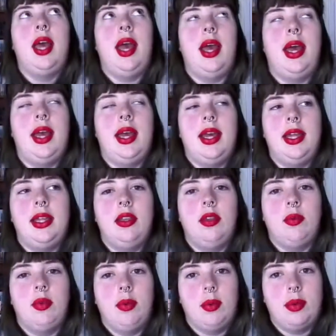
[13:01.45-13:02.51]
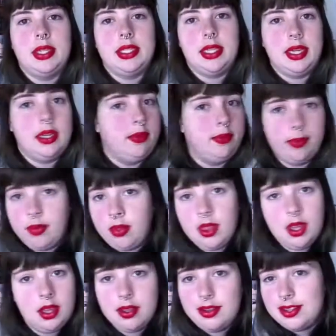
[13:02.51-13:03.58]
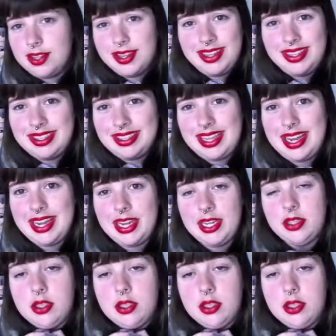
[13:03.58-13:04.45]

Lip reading: And what do I want to say? There's nothing to say.